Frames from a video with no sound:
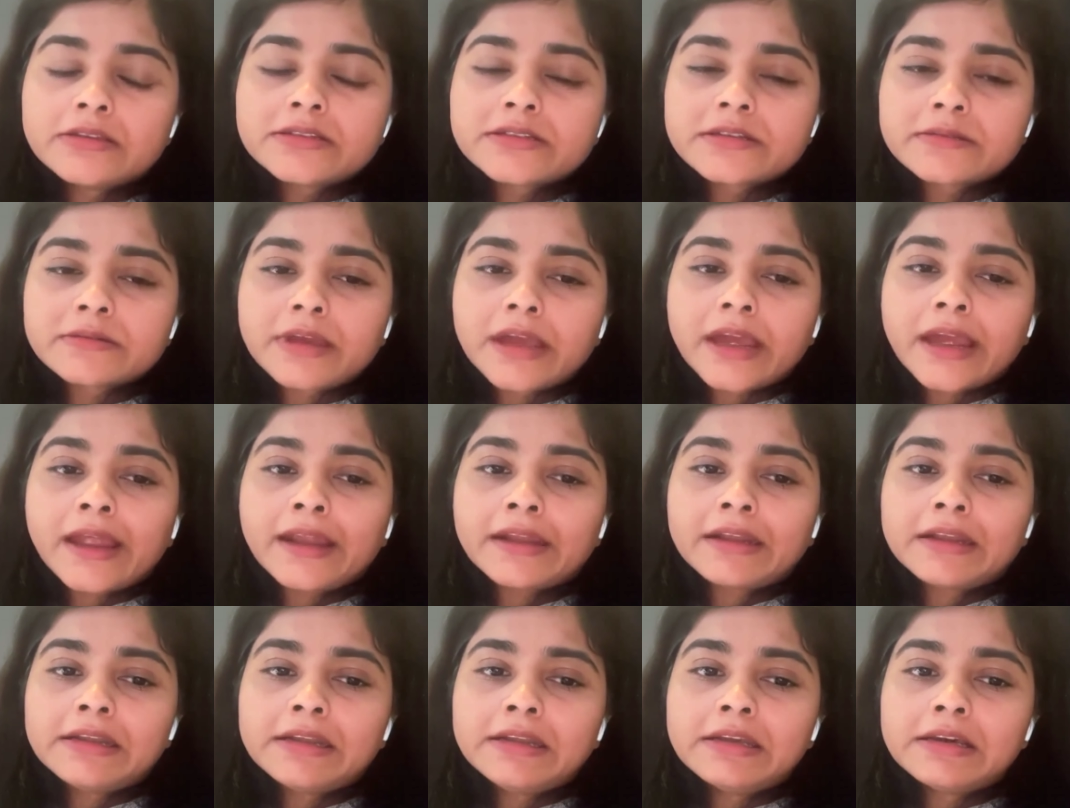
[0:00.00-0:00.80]
So,
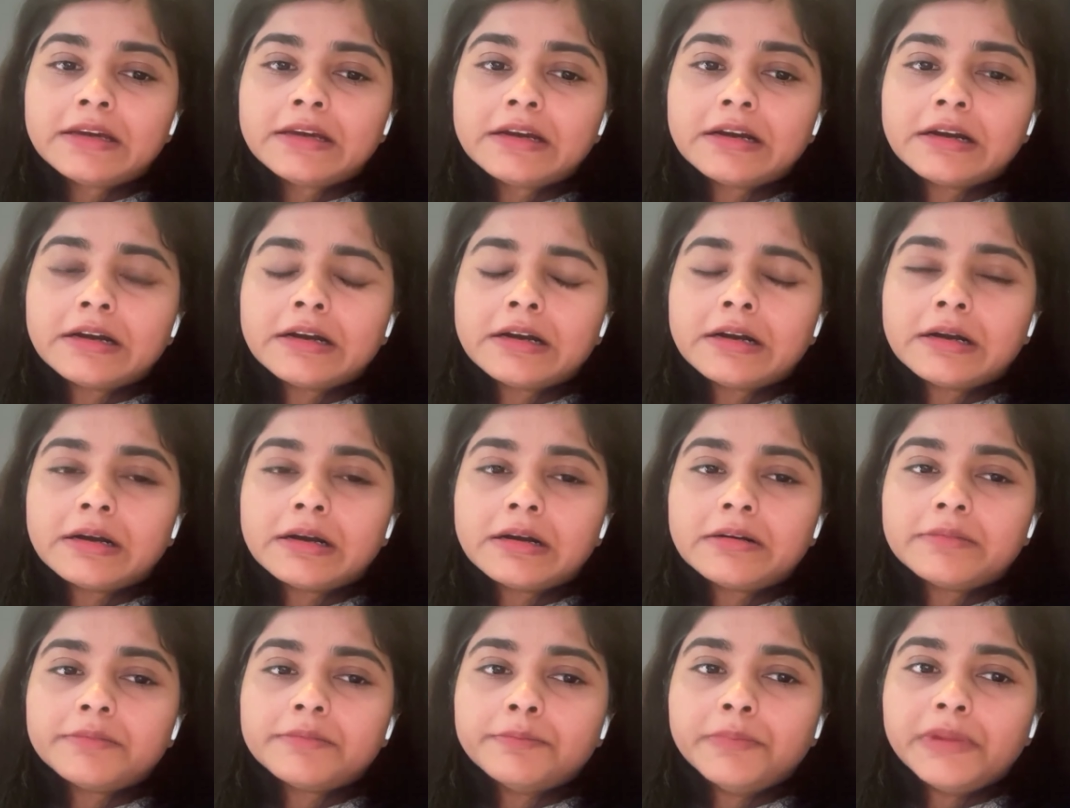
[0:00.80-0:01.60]
and
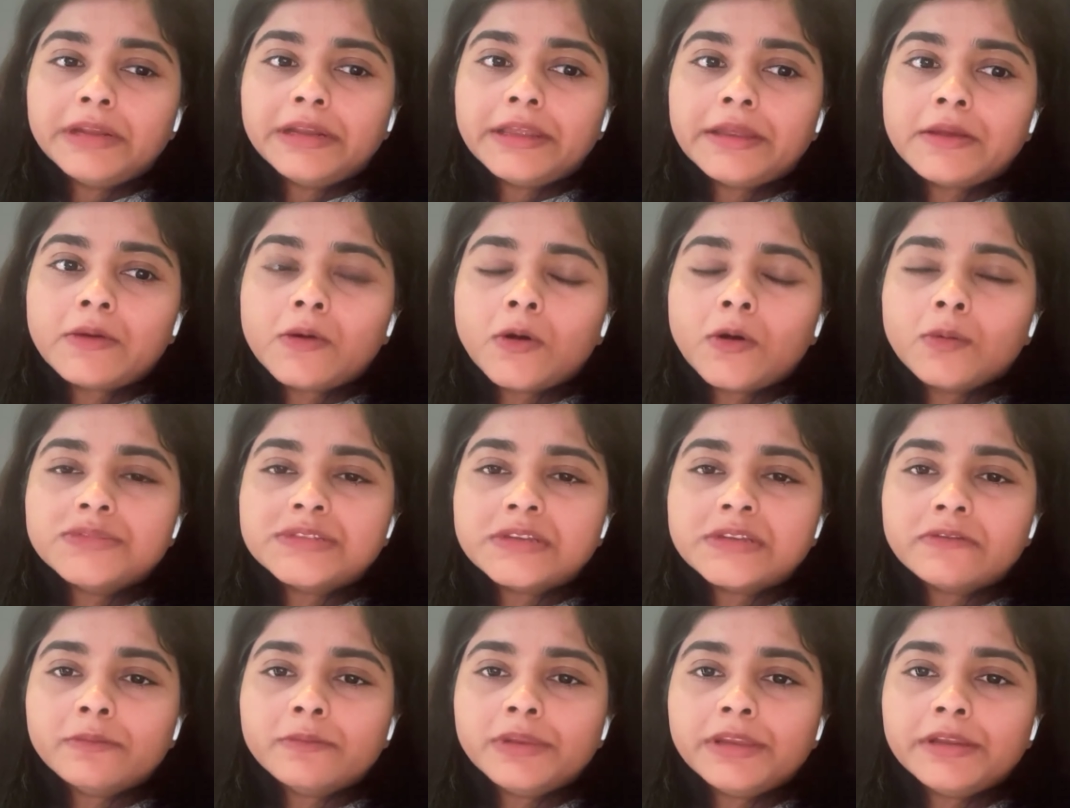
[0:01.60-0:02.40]
building
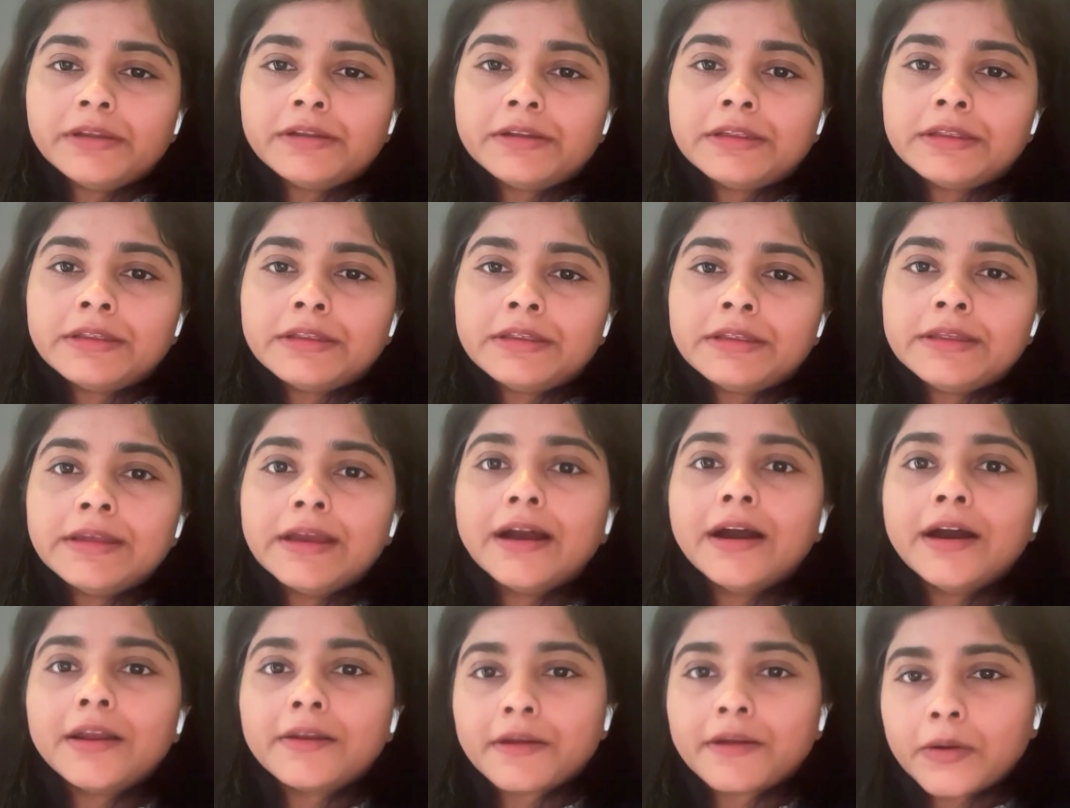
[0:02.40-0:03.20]

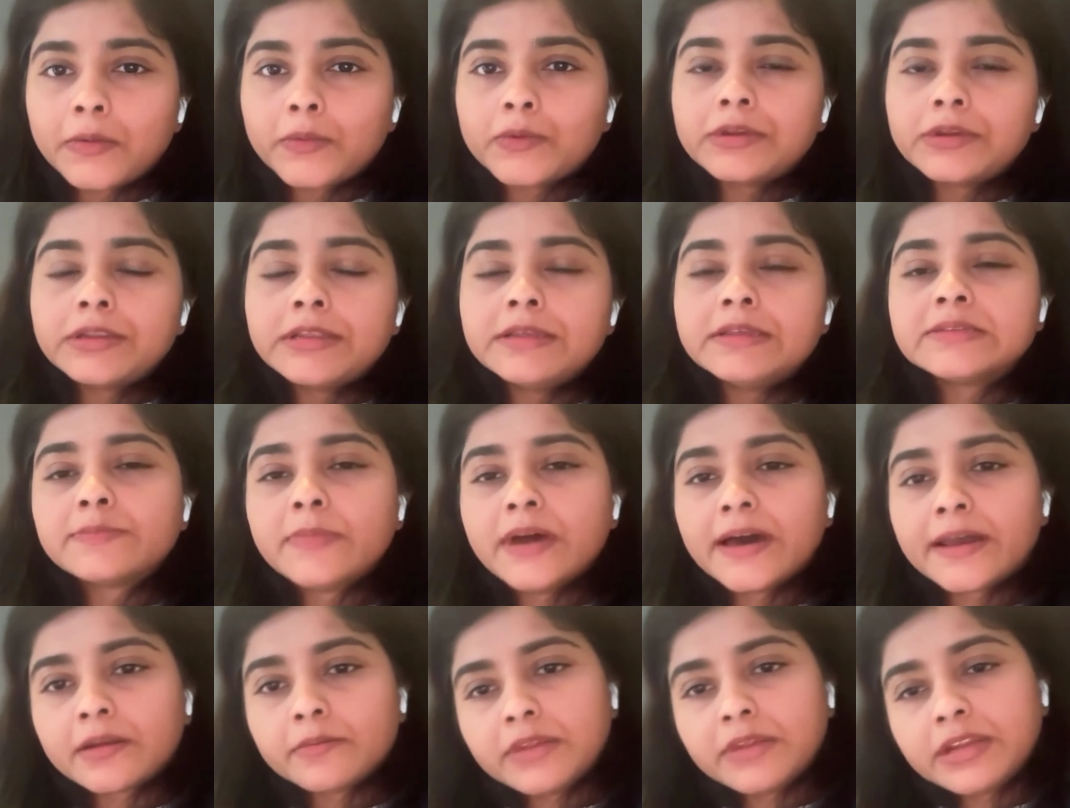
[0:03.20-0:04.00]
observability around these
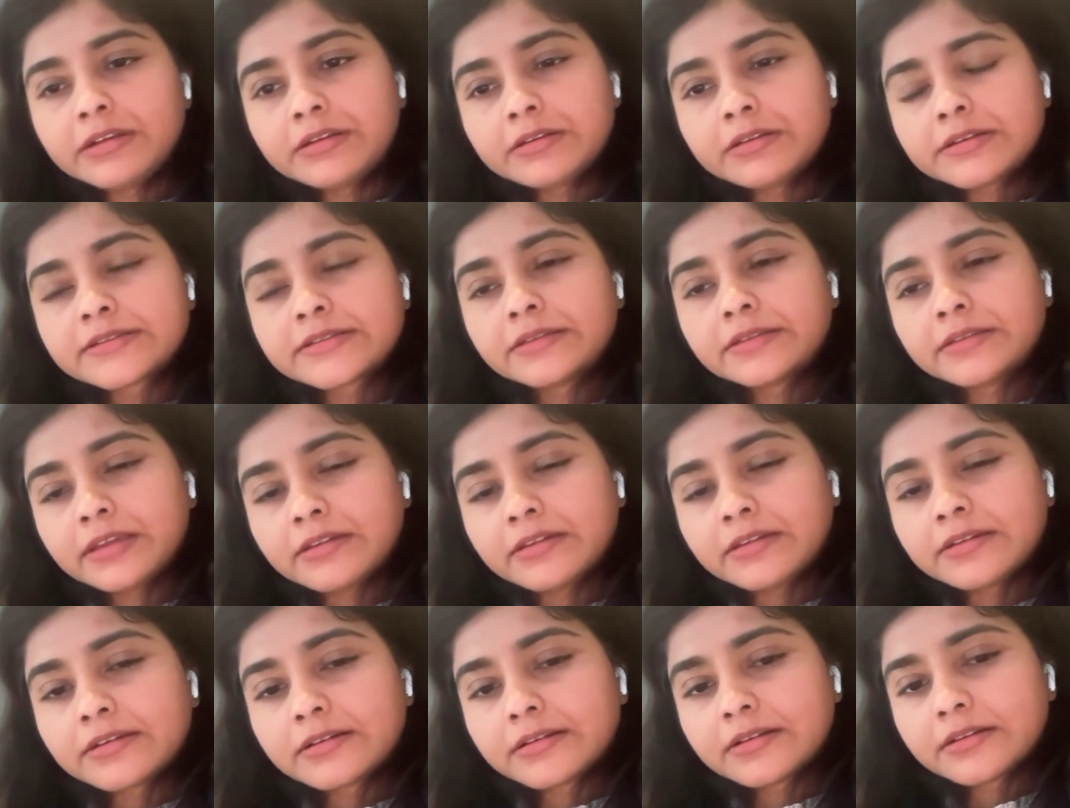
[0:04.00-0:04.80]
parameters, I
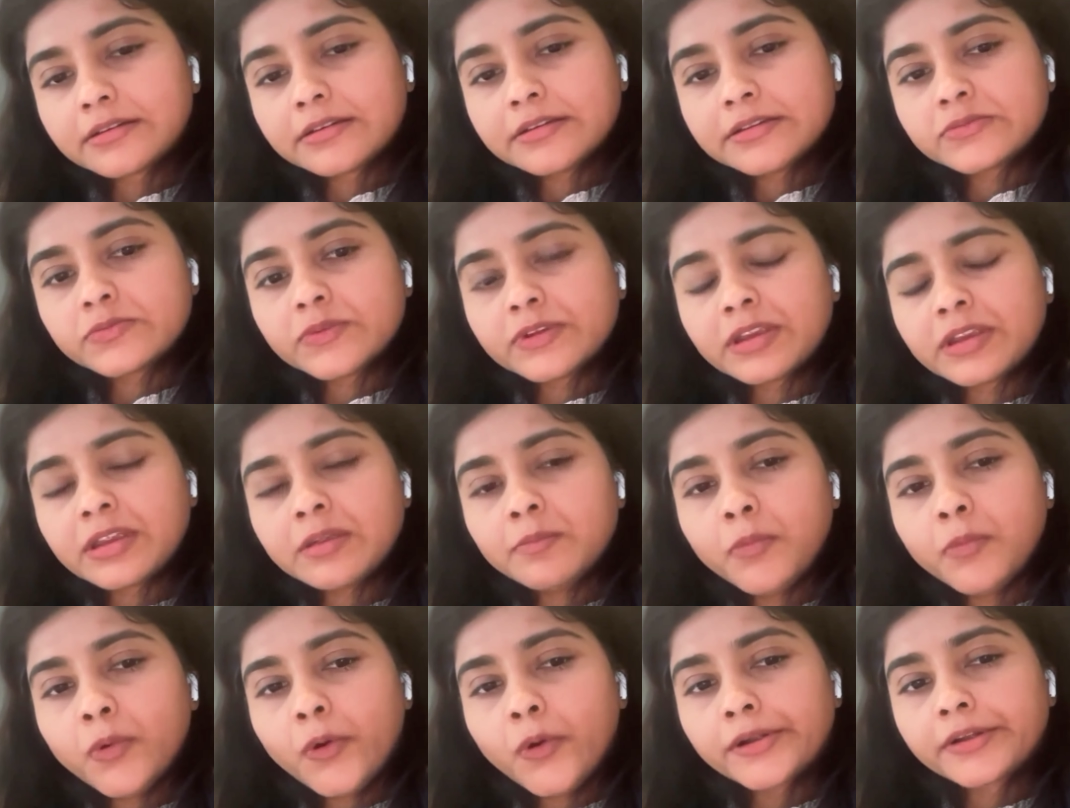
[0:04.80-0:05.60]
think, is
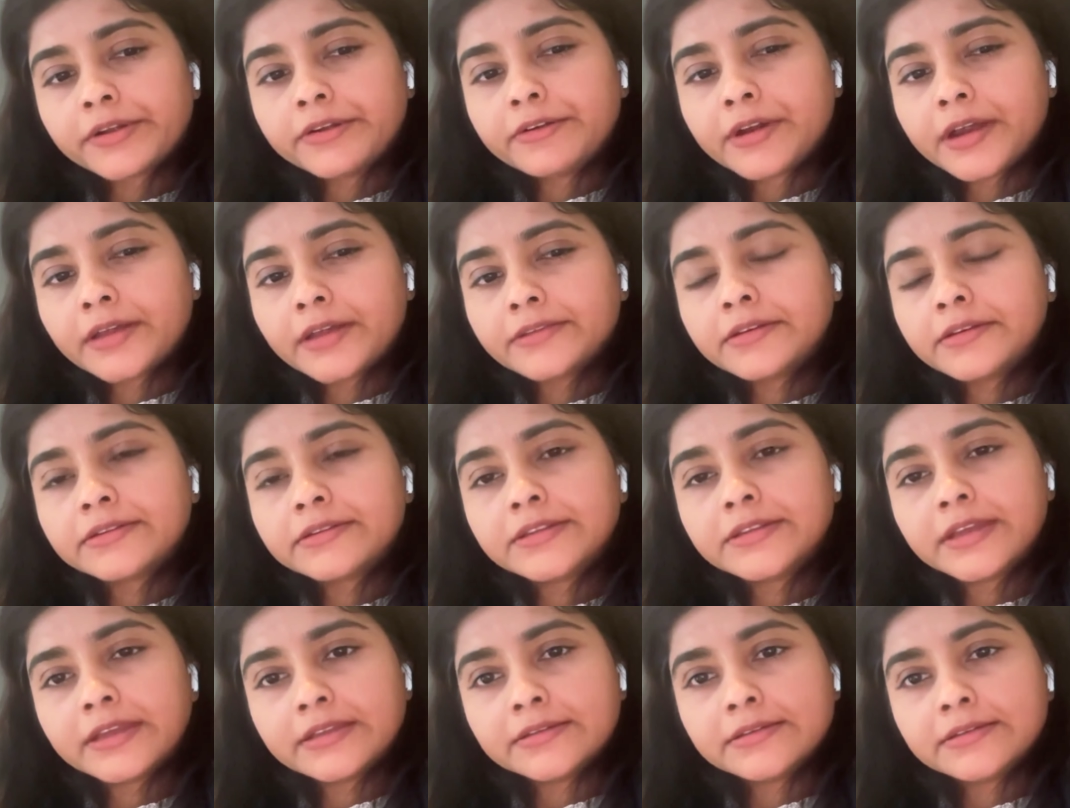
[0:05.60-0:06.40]
very important rather
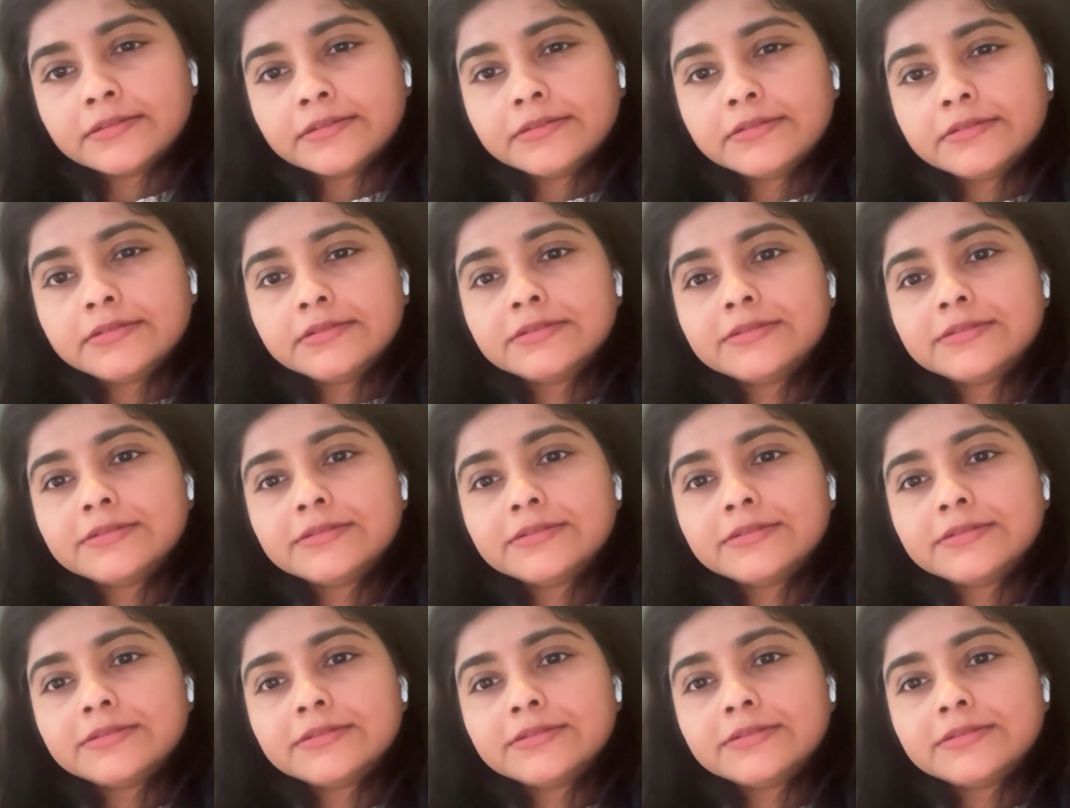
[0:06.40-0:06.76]
than